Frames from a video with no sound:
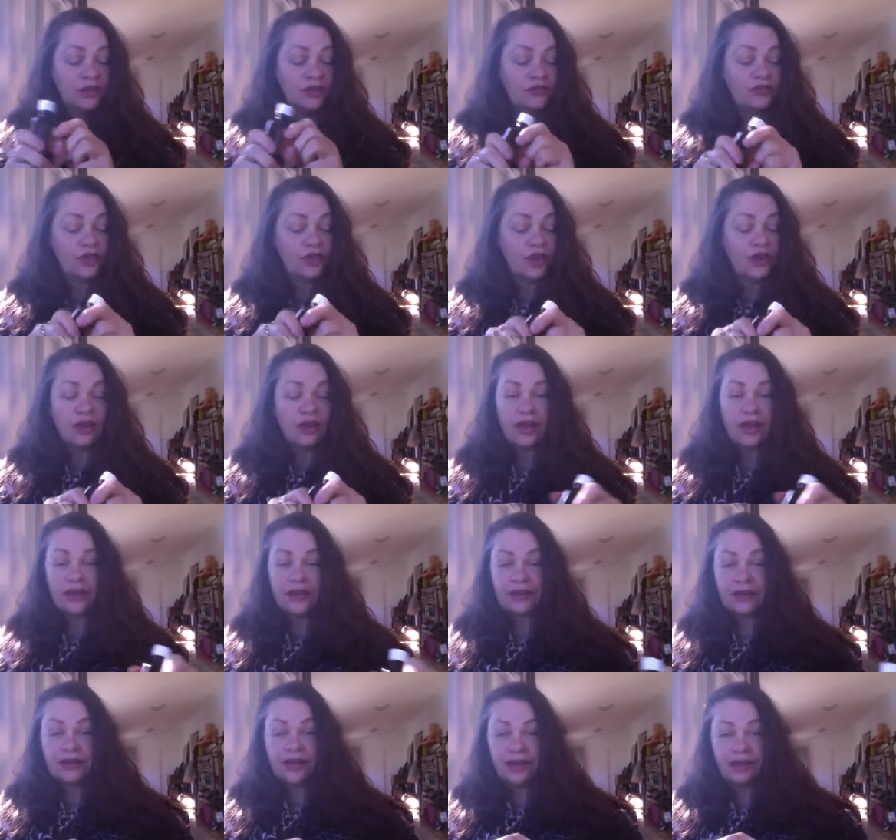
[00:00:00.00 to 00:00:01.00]
So I
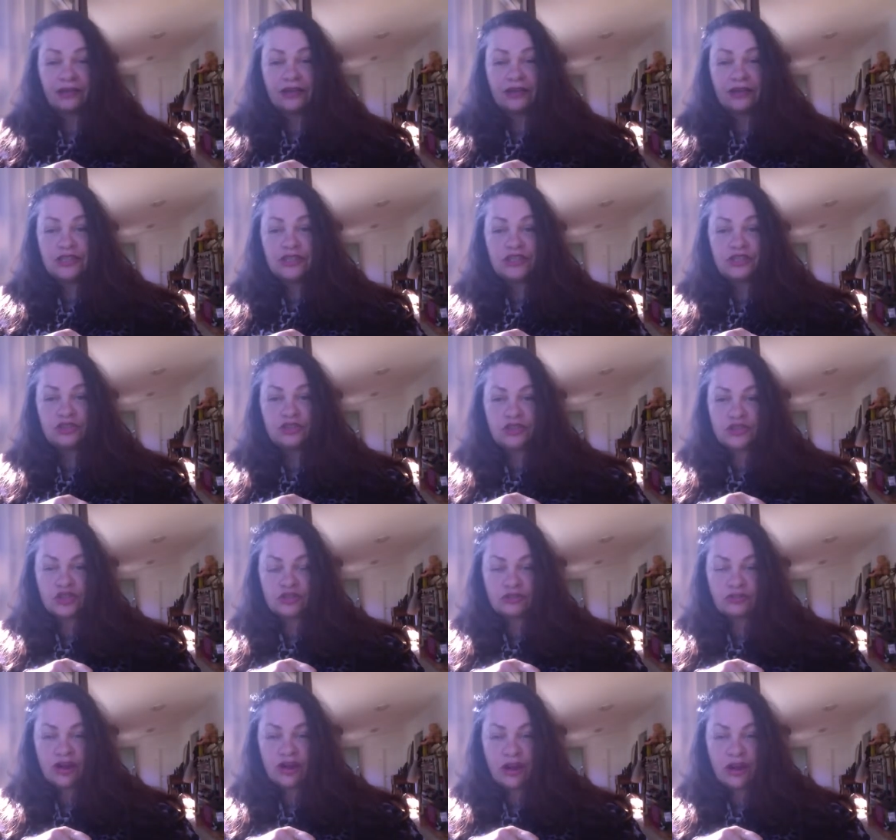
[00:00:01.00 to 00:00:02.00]
encourage you to
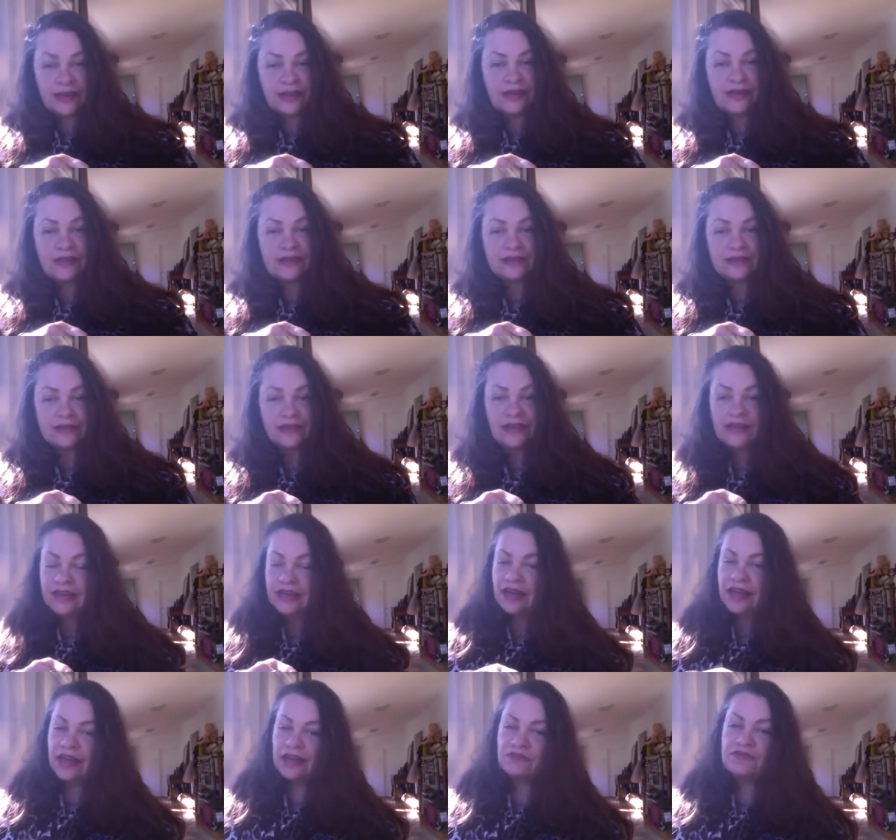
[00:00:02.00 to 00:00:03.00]
try it,
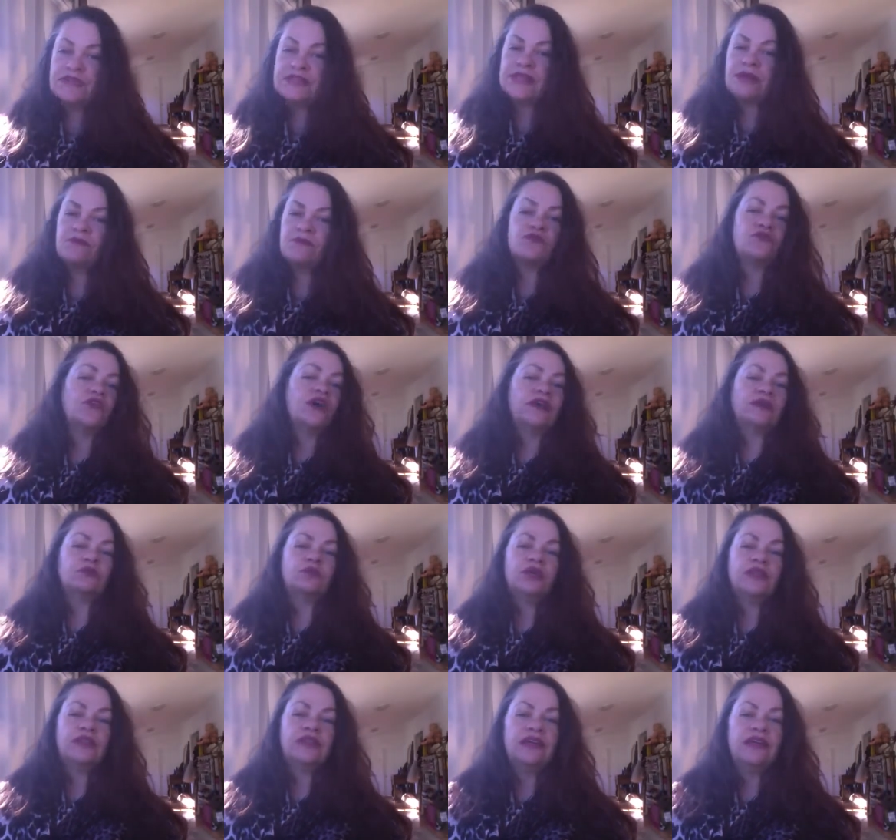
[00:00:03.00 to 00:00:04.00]
have some fun
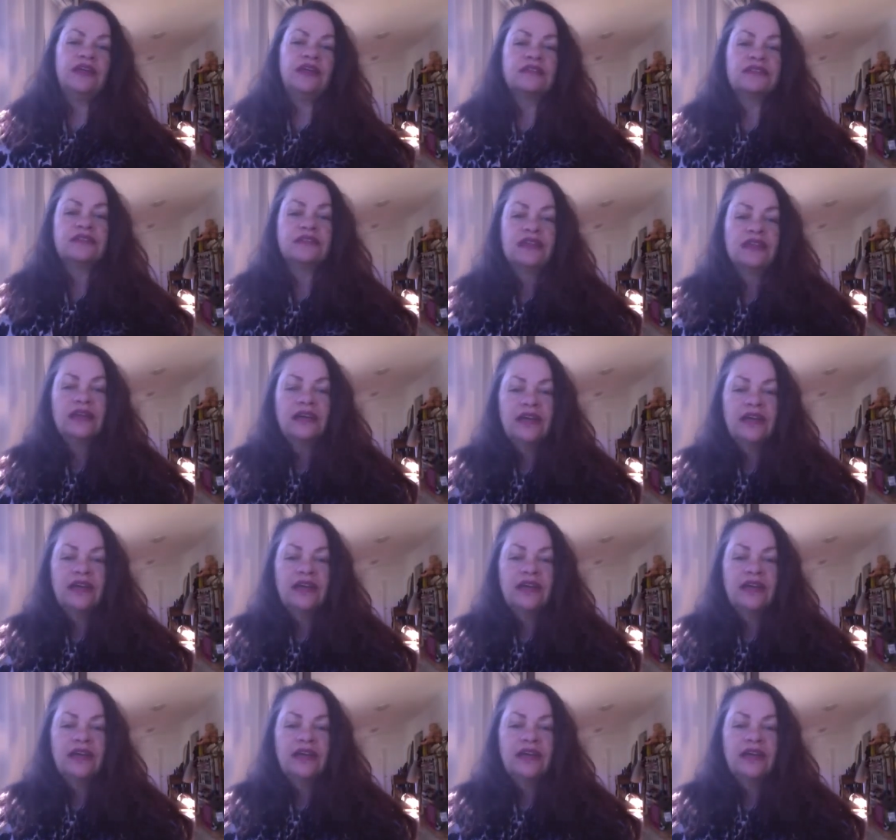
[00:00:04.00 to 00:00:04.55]
with it,